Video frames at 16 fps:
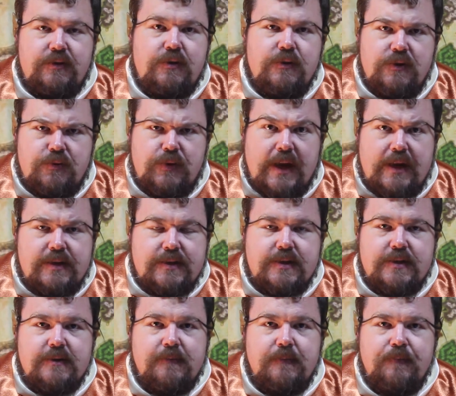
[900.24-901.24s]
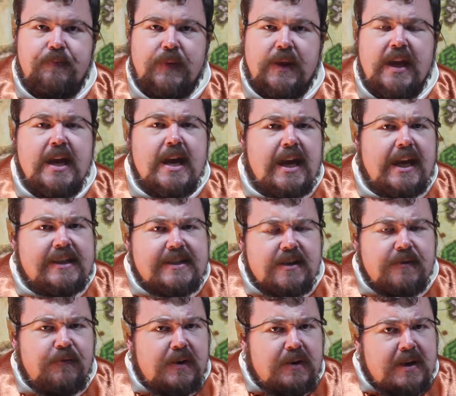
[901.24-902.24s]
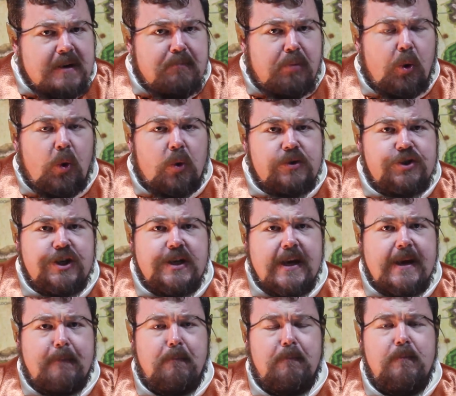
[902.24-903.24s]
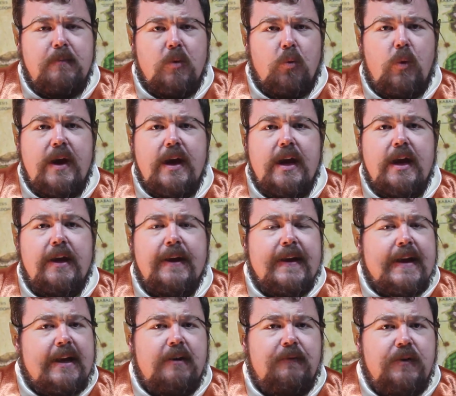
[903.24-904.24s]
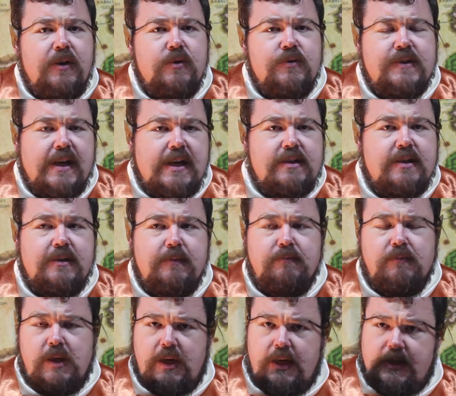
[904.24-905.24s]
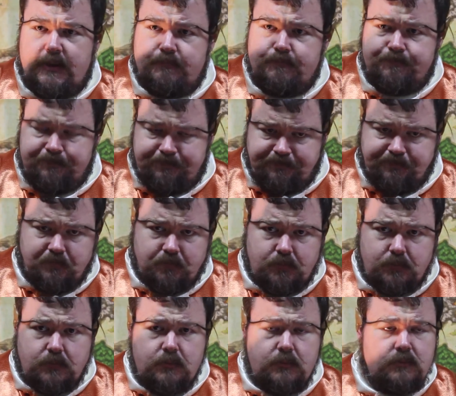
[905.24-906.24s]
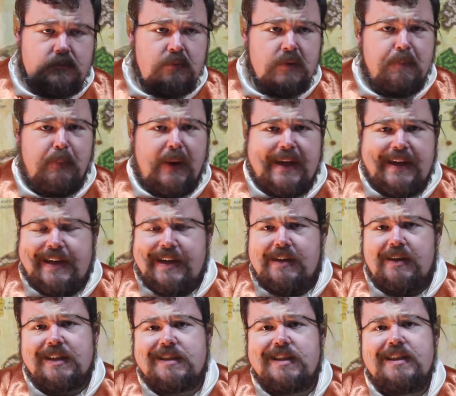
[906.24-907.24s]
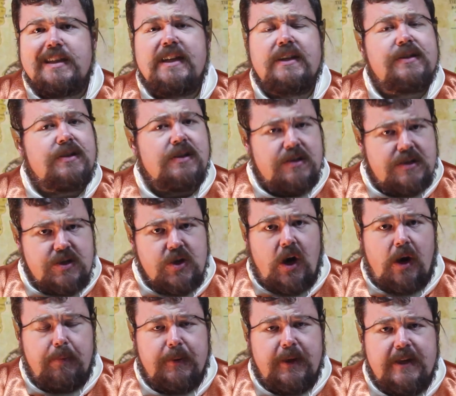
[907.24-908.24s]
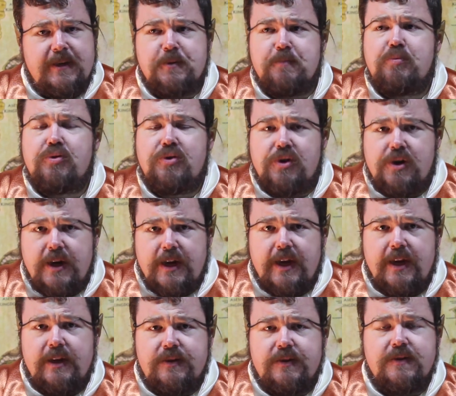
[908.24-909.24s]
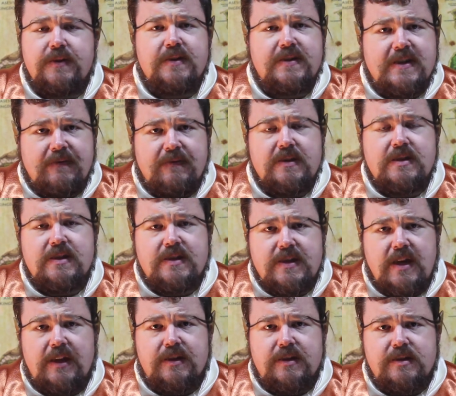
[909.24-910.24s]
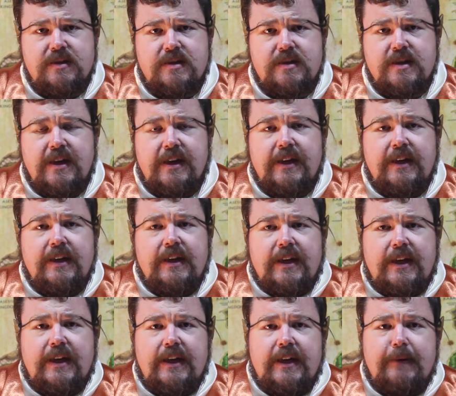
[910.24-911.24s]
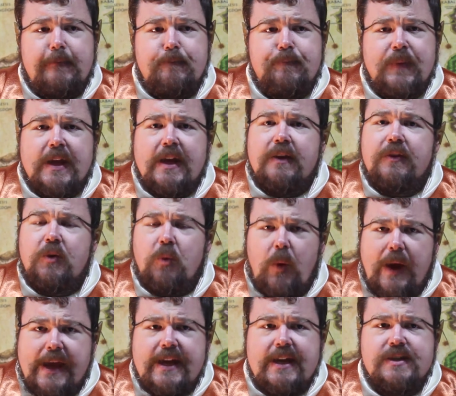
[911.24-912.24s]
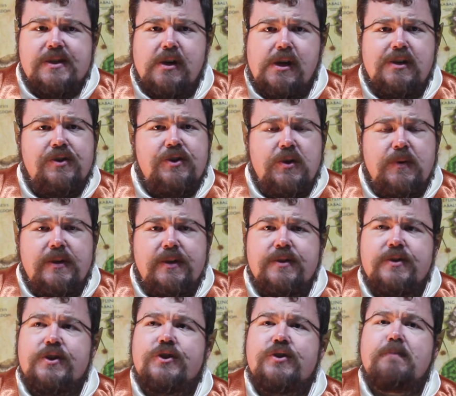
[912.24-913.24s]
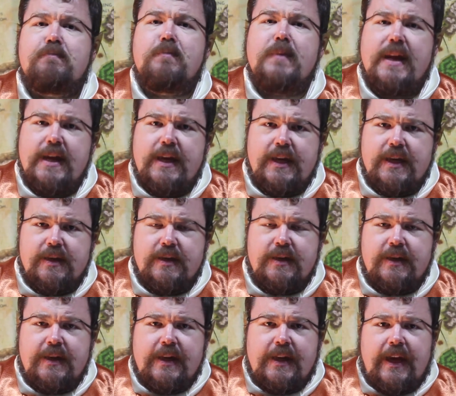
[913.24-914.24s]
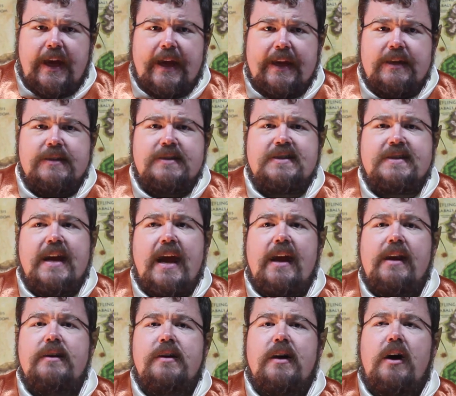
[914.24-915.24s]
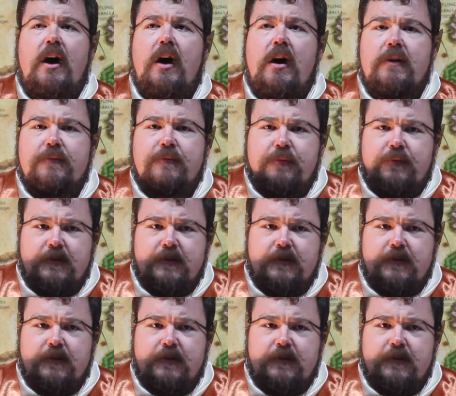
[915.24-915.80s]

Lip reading: to the race. It's a very poor GM where if you say to him, my character needs to stop and pray to the seven suns. The way he's going to do it is strip naked and stand half